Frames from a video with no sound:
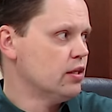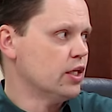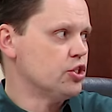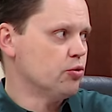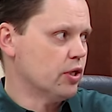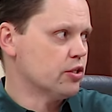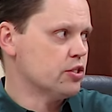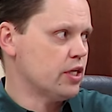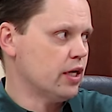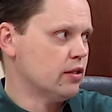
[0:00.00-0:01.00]
that you
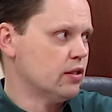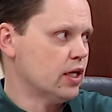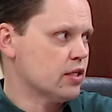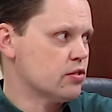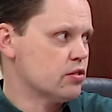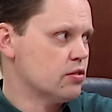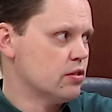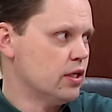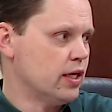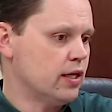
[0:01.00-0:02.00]
understand that that's
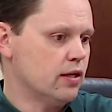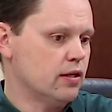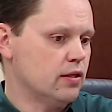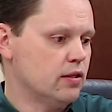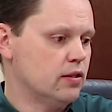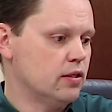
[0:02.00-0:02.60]
uh,